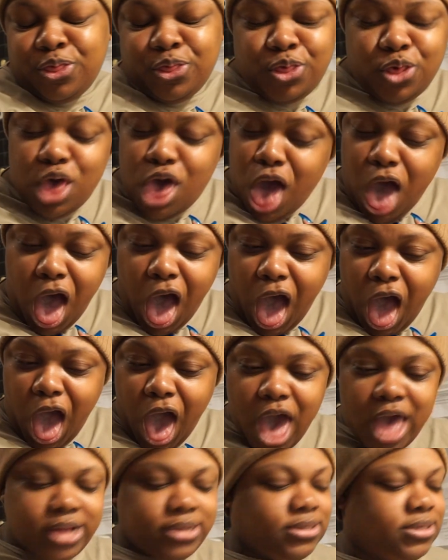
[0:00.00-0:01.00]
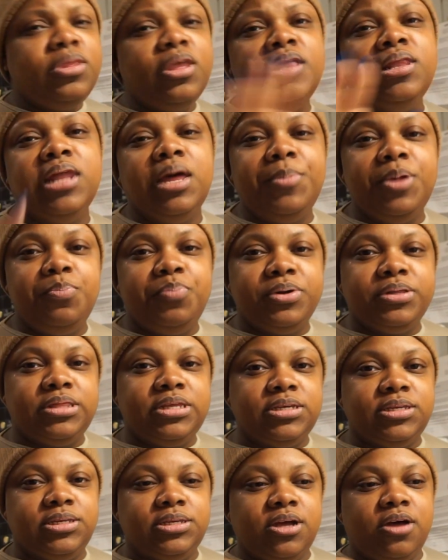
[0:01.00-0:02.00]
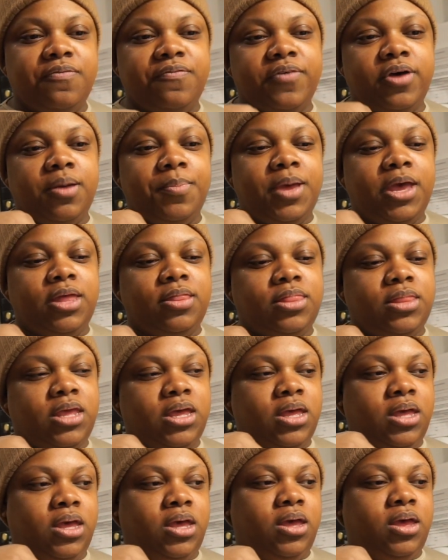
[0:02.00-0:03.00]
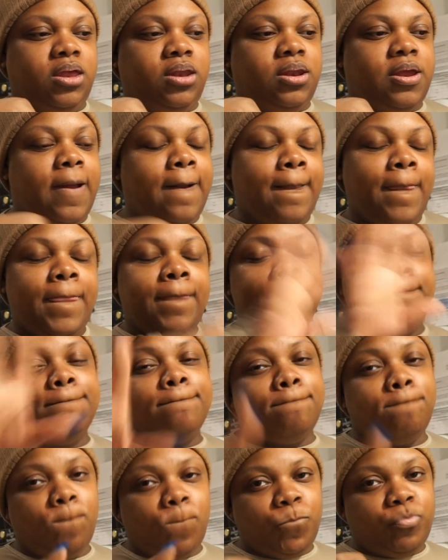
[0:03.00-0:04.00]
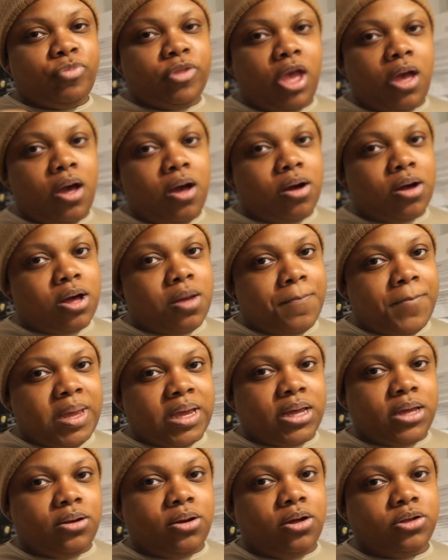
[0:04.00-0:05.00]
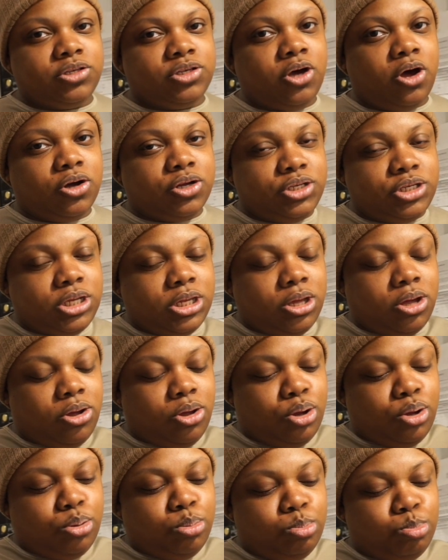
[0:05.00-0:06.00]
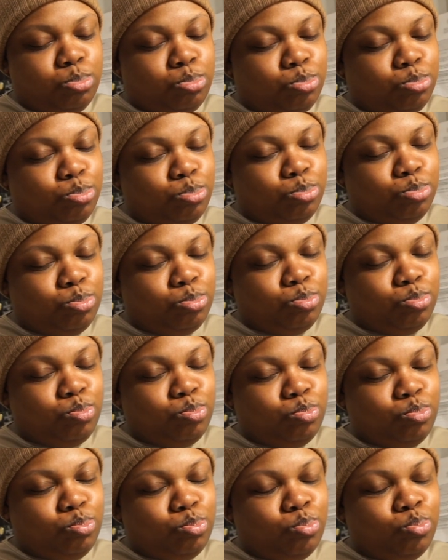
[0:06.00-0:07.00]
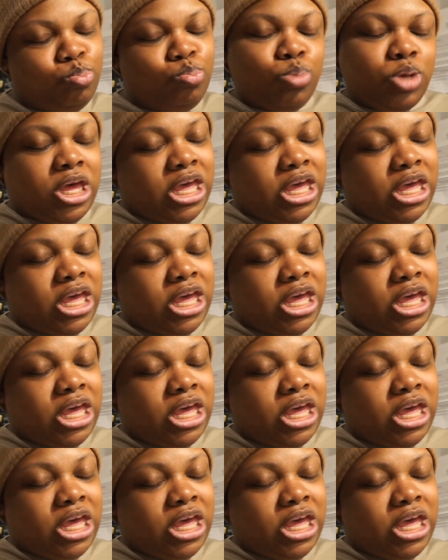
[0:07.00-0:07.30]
that. And let me put this stuff up, and then I'll come back and I'll talk to y'all. My